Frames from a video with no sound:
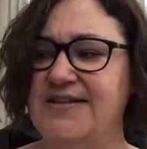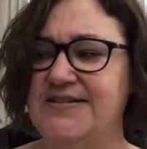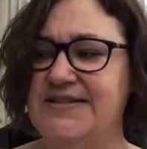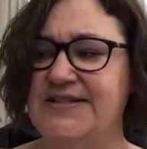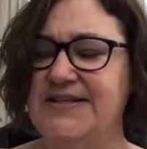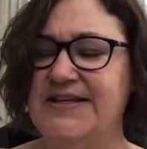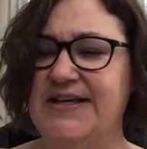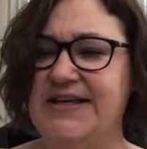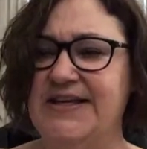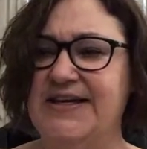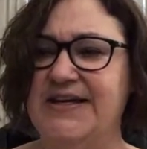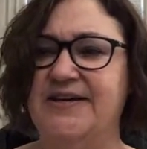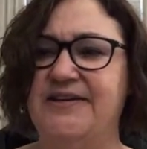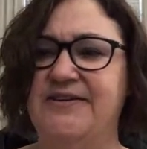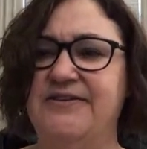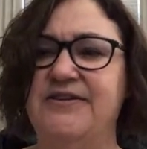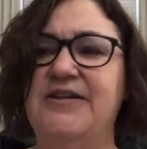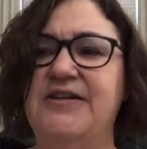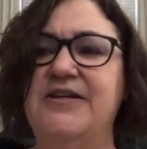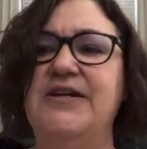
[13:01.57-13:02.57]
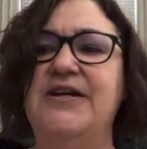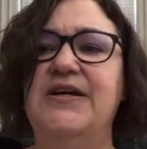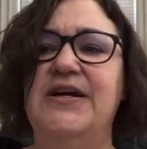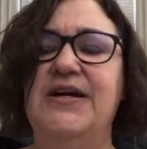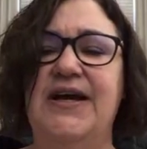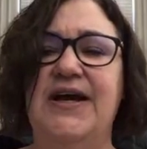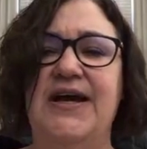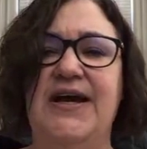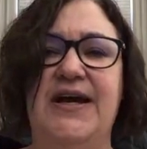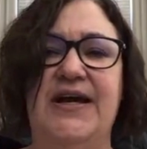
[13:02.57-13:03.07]
a year
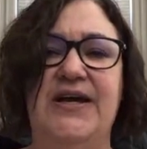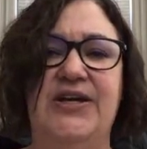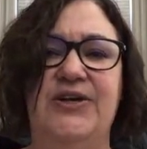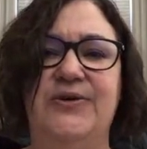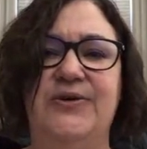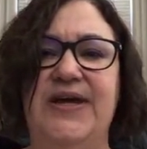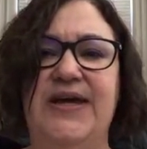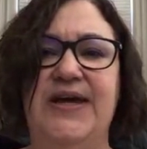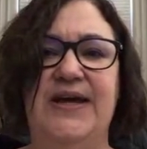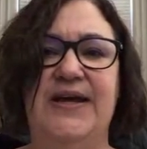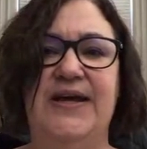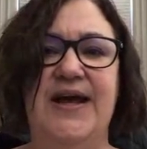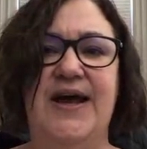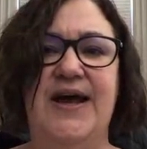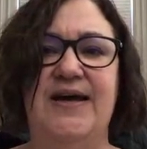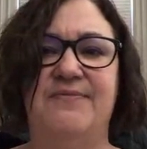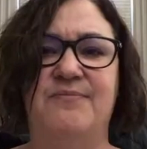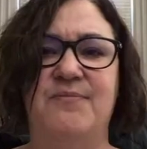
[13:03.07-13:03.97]
and you can't have